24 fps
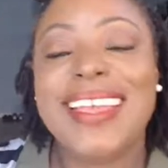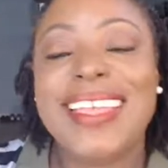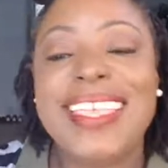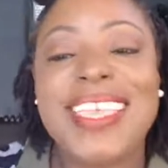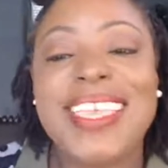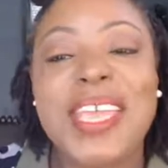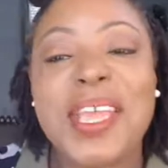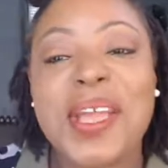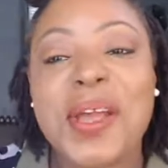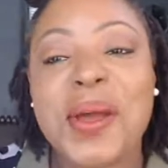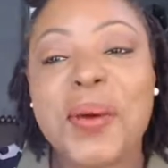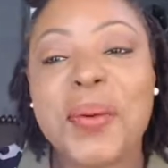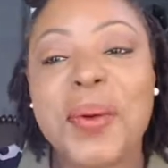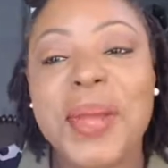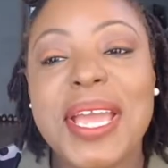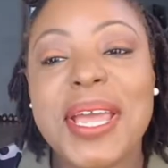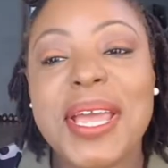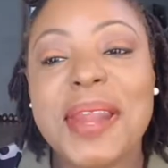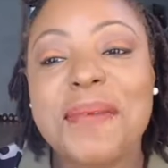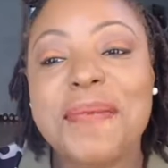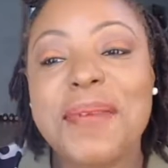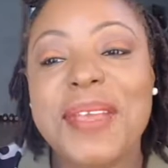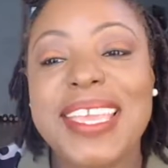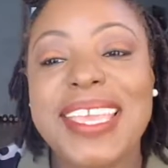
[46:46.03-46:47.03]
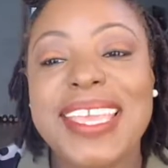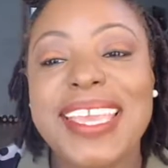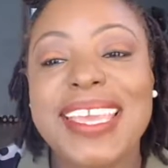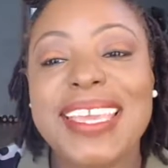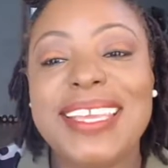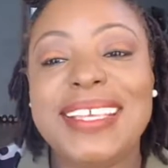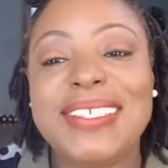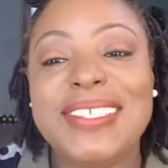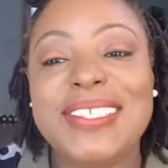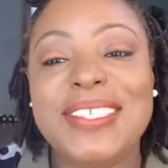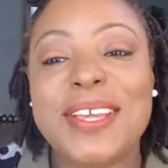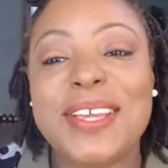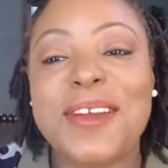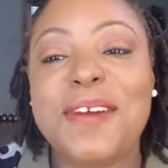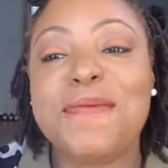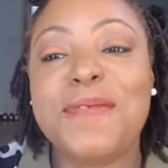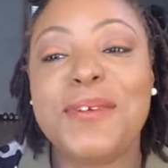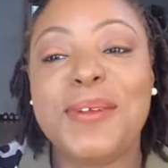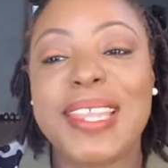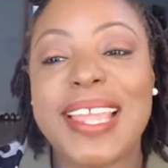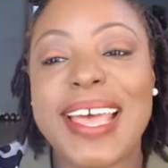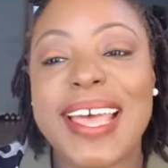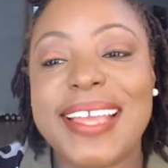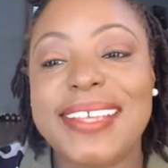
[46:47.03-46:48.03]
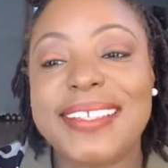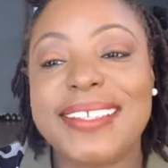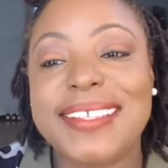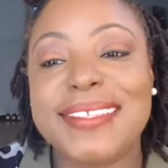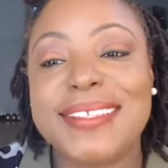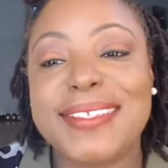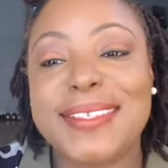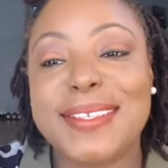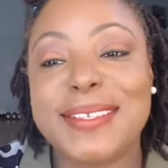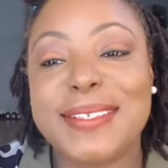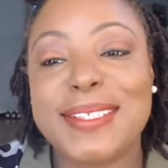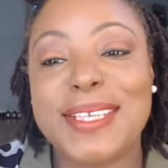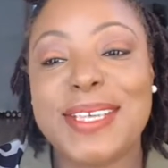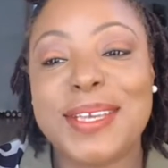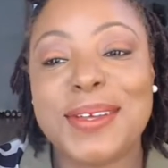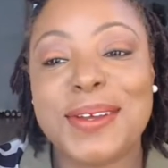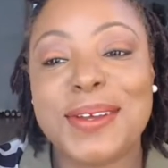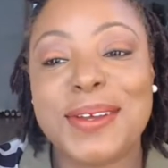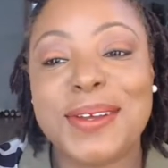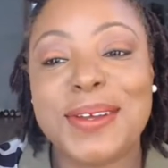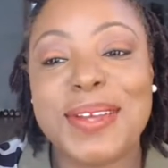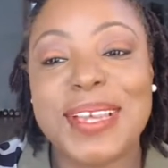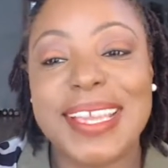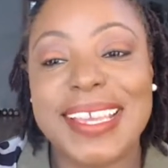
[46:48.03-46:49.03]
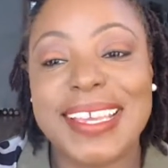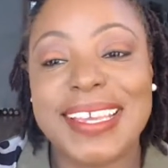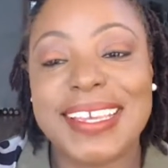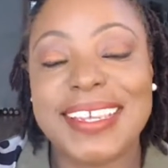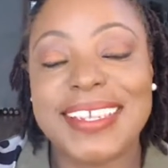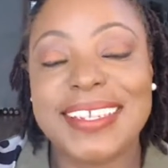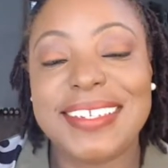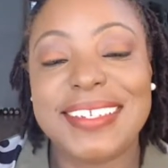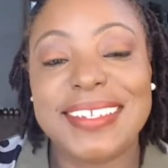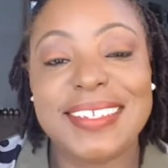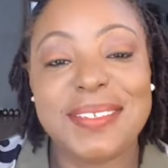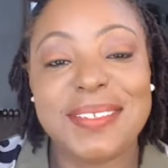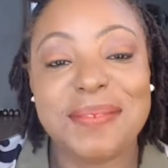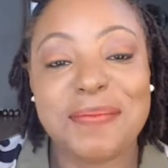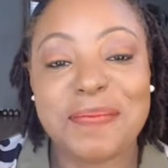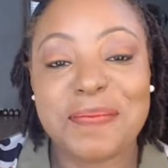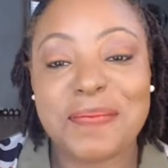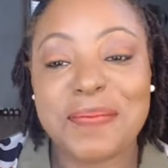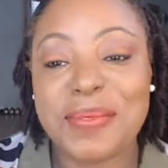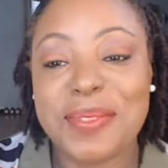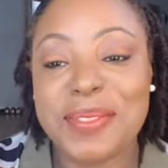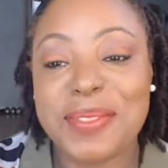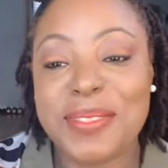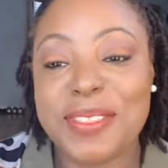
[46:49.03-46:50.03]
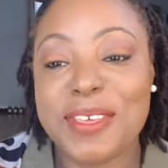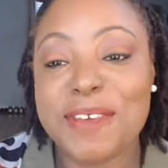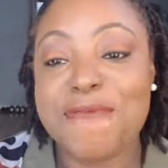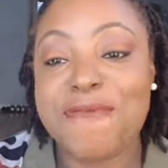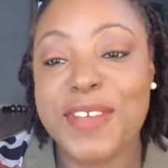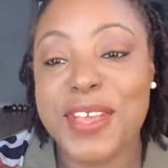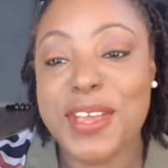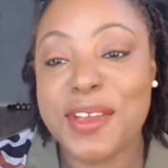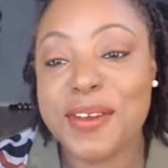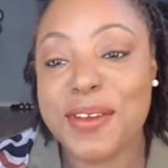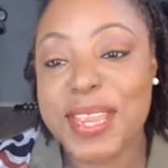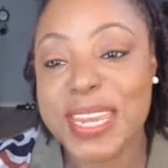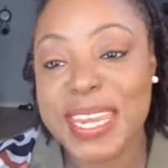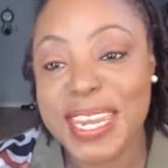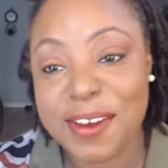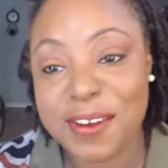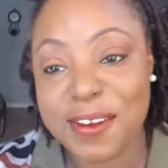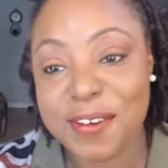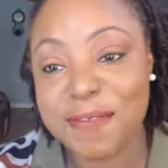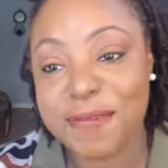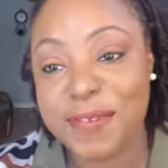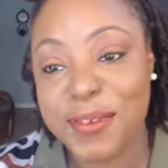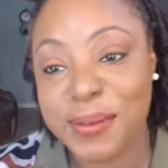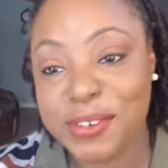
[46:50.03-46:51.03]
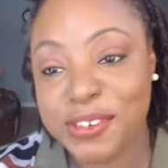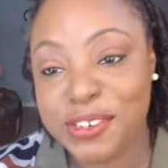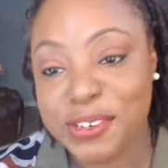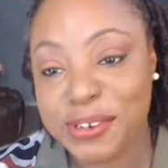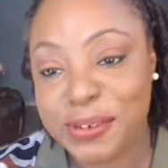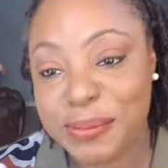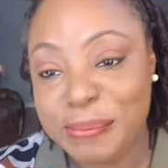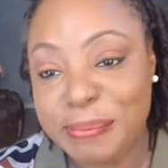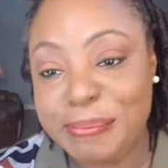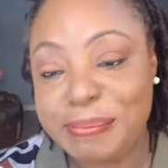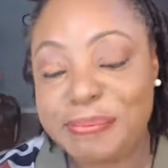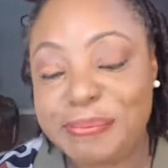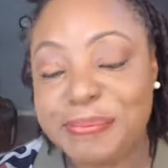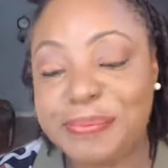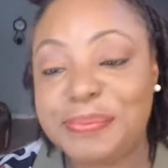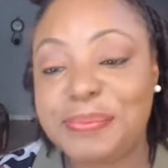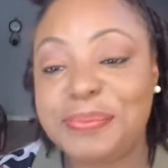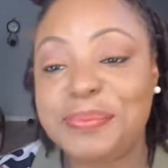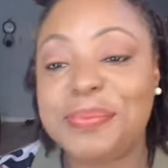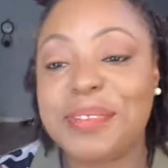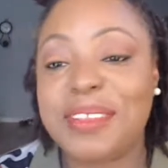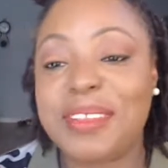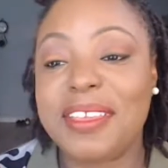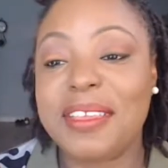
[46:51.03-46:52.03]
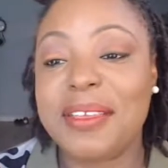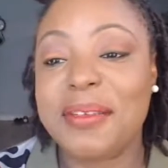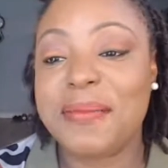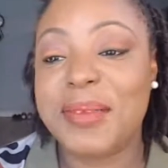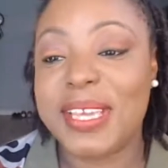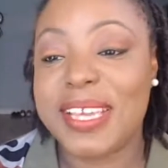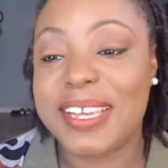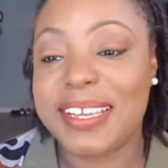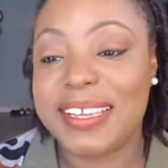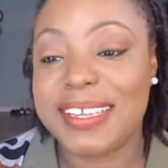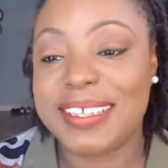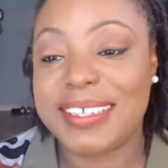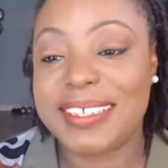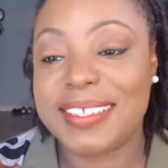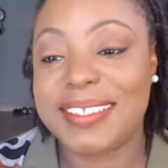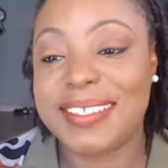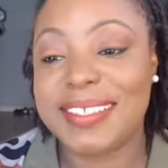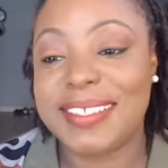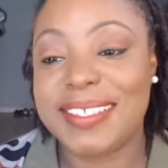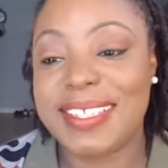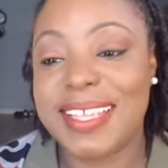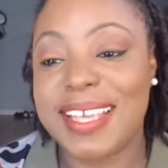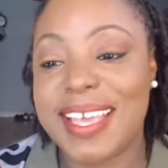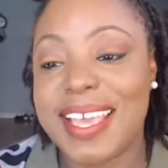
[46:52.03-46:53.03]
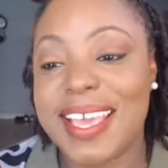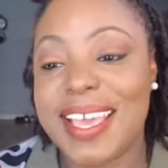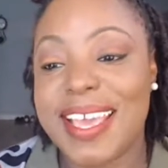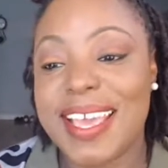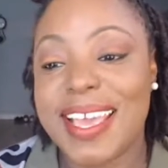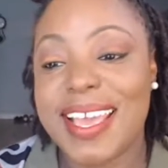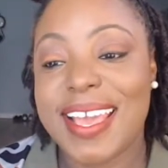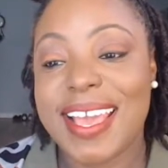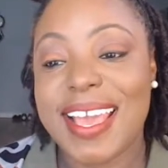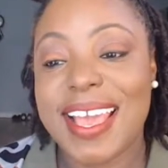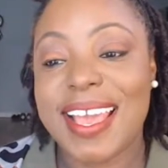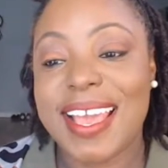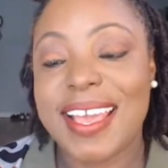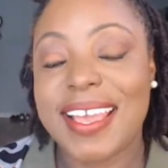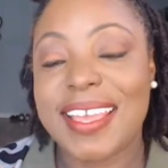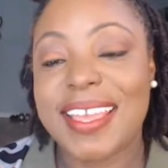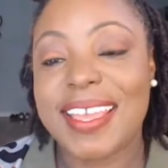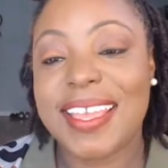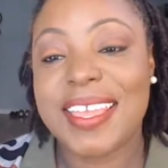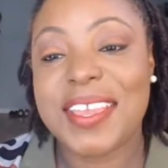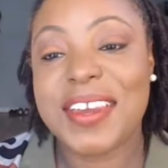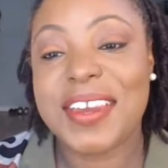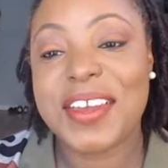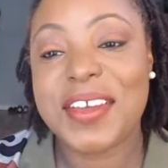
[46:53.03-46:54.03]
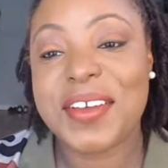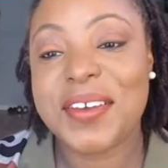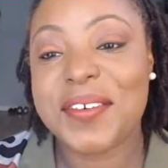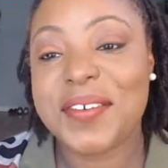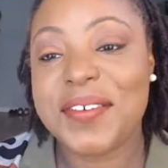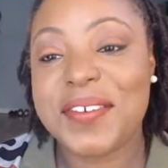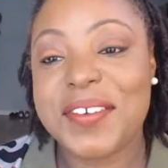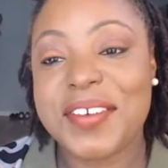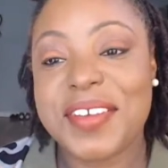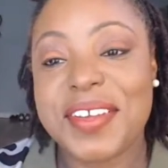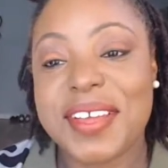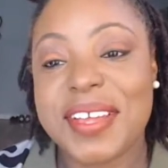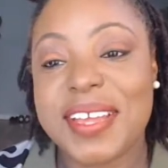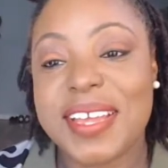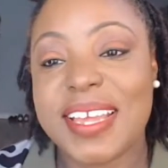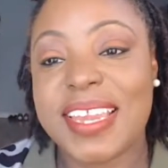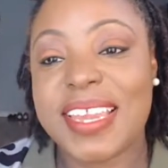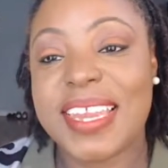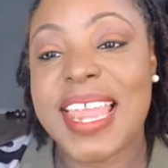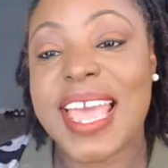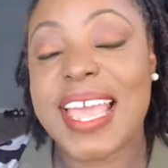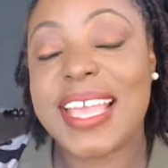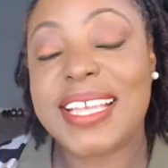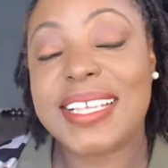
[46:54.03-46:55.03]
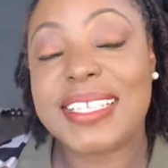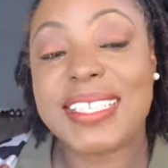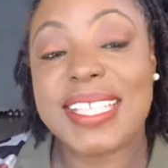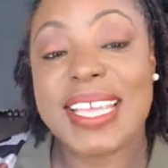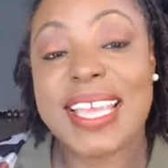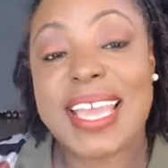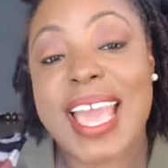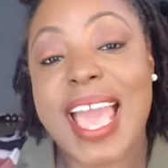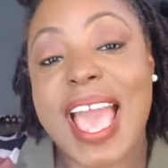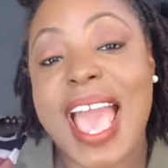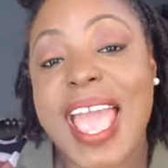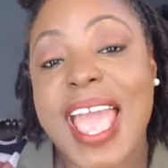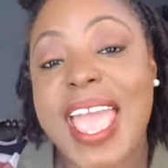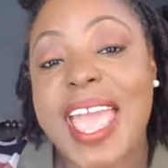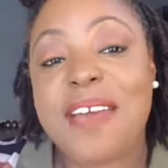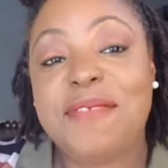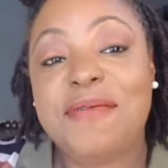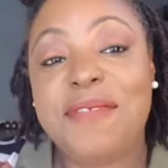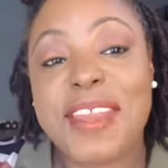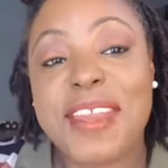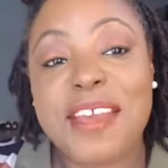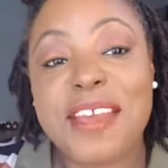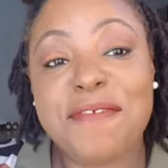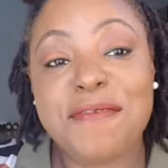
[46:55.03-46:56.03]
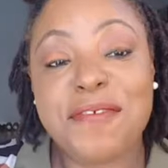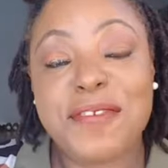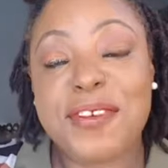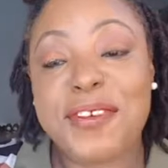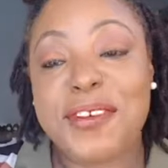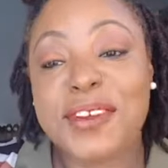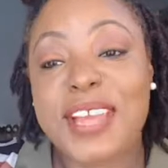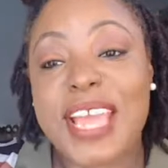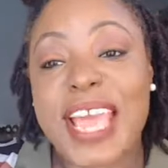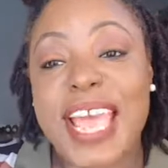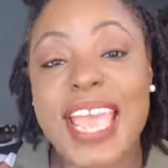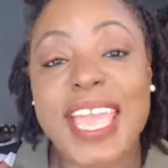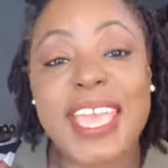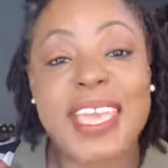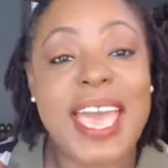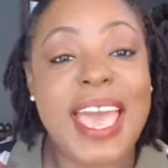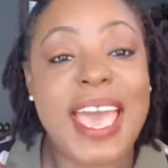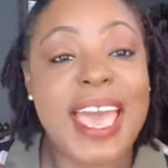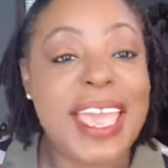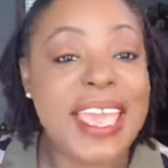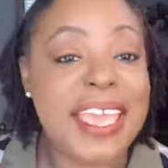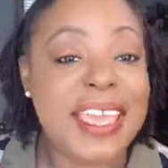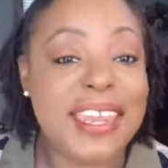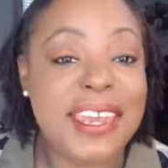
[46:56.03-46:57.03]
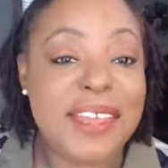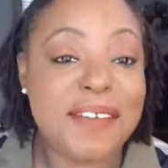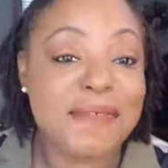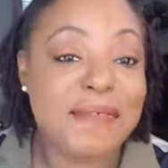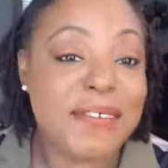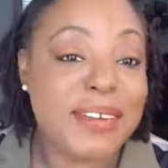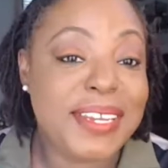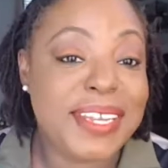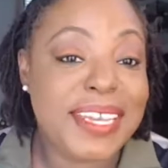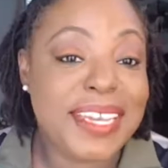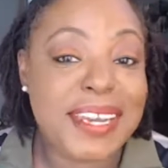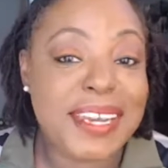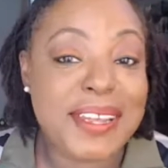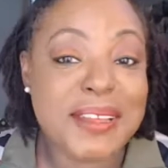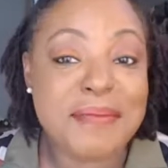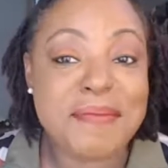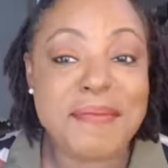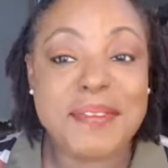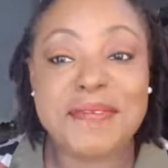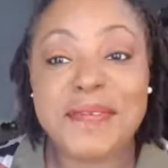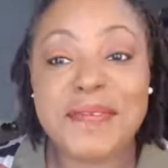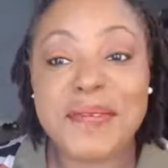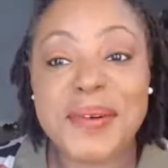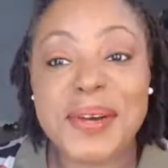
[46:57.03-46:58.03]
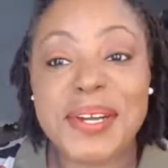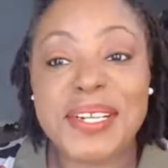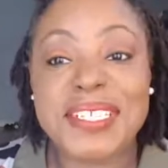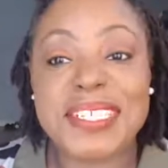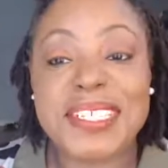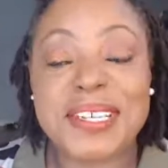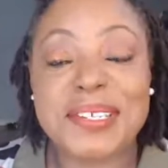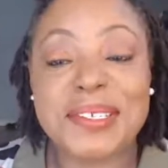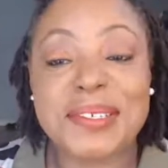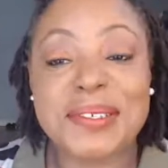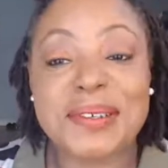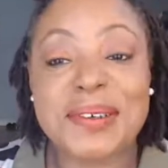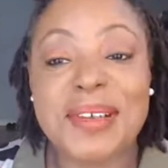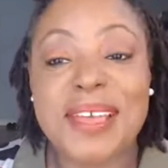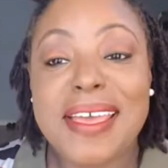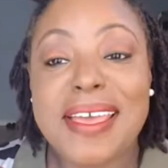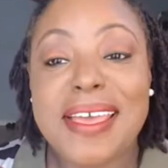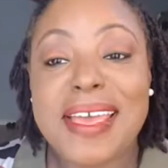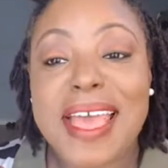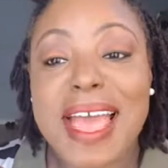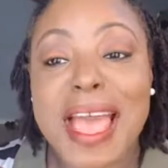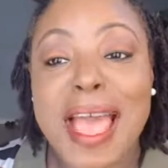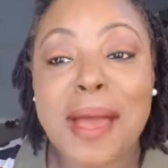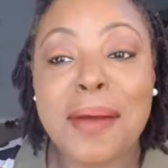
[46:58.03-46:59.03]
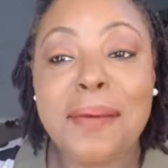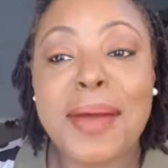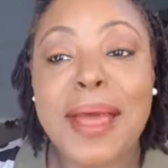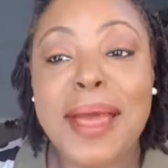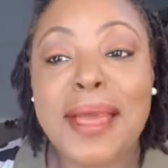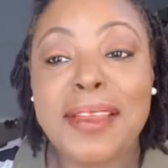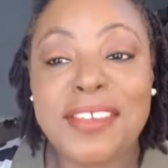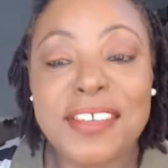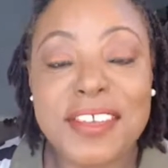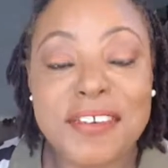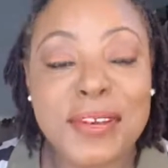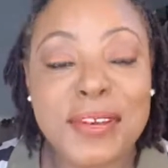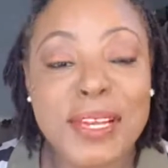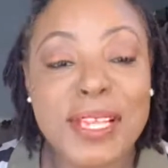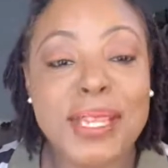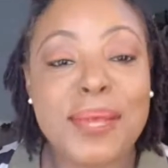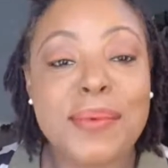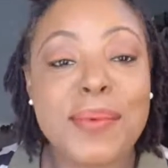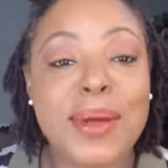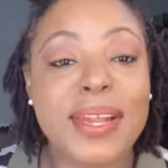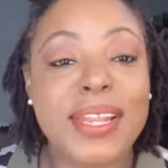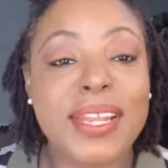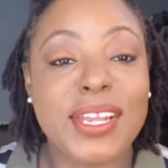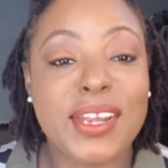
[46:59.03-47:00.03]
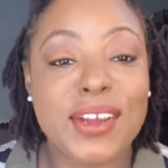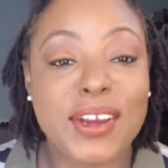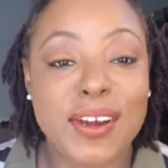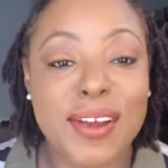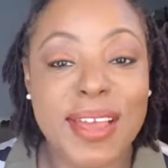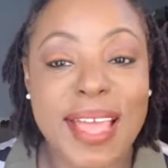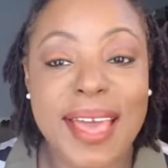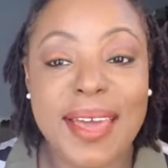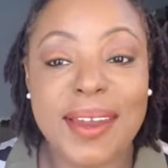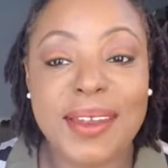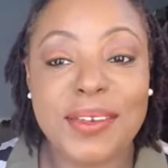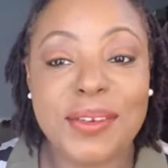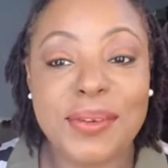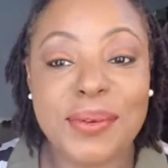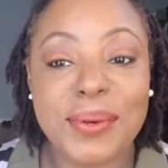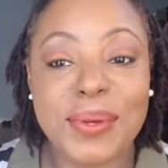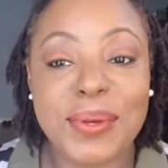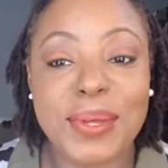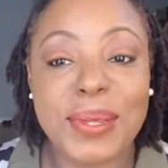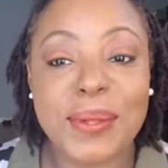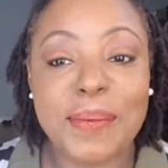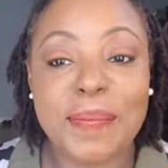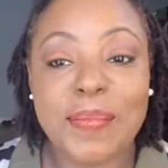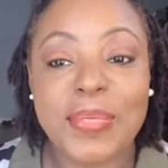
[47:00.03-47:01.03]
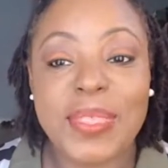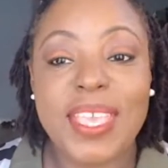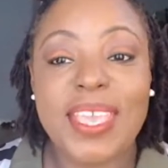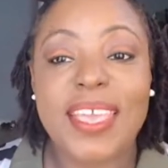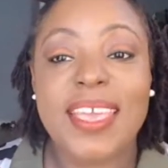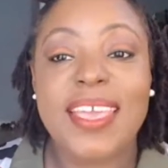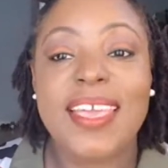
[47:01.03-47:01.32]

Yeah, we're going to be getting several licenses here in the very near future because, like I said, I had never done it before. So I definitely want to learn how to do it.